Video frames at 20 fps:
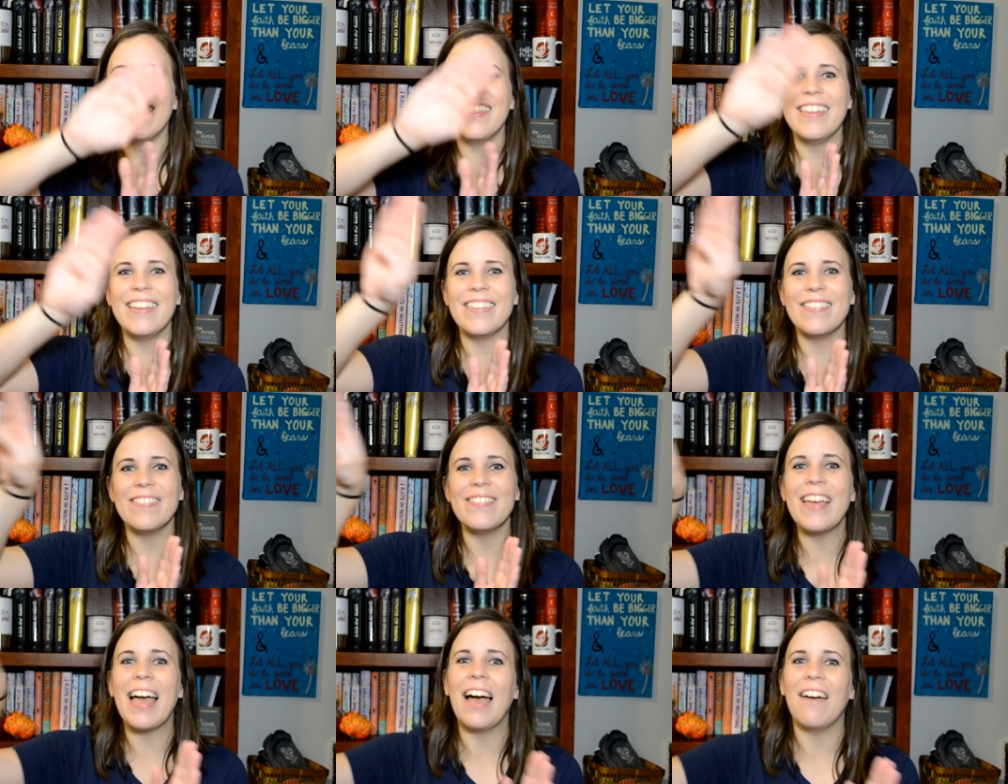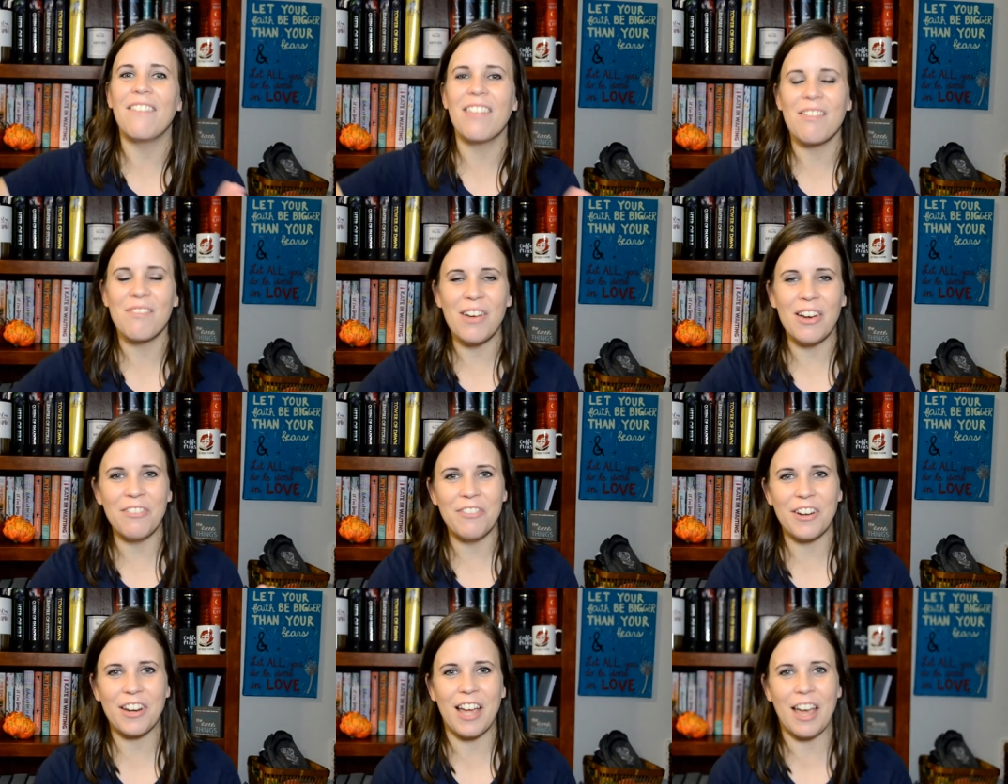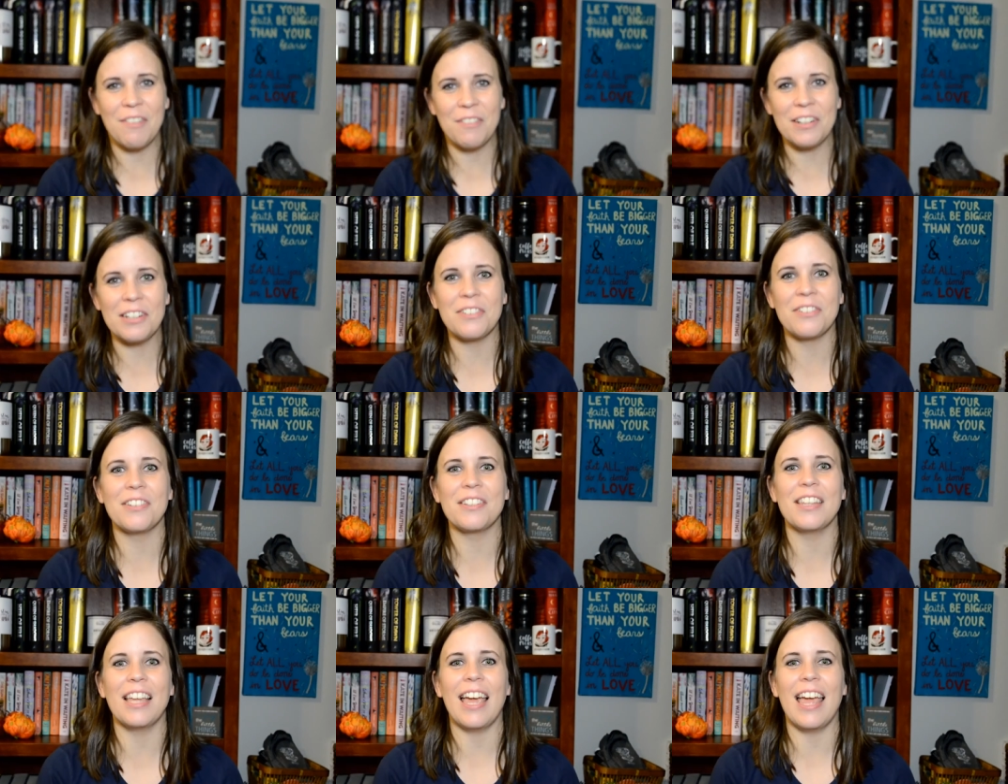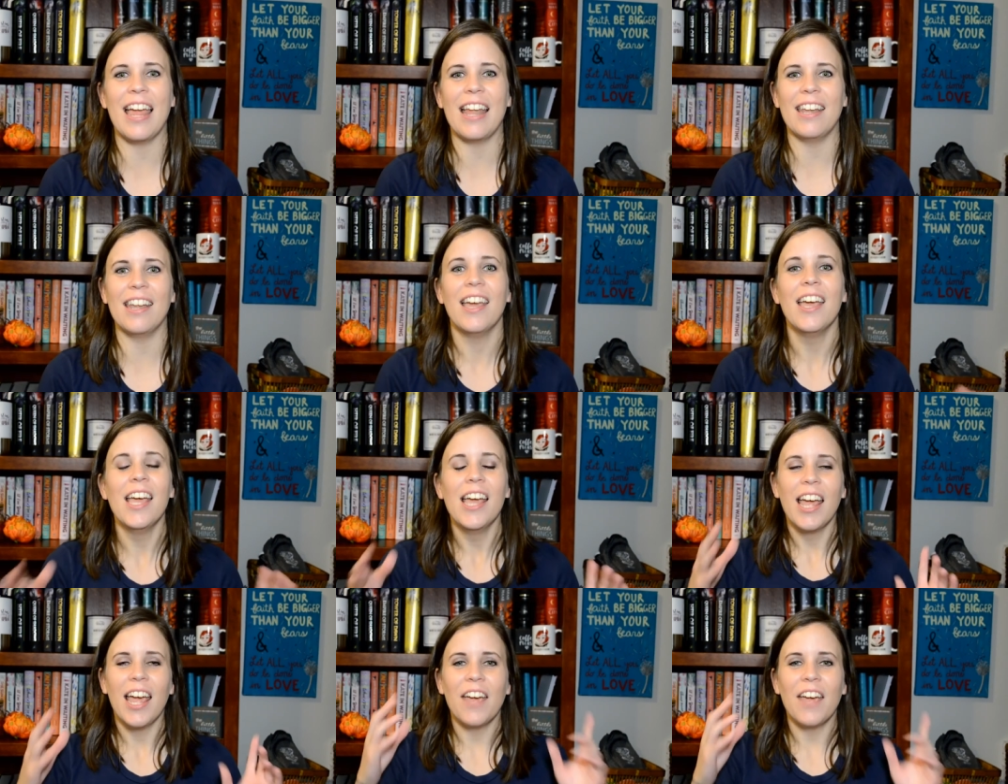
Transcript: and then have them overcome it toward the end.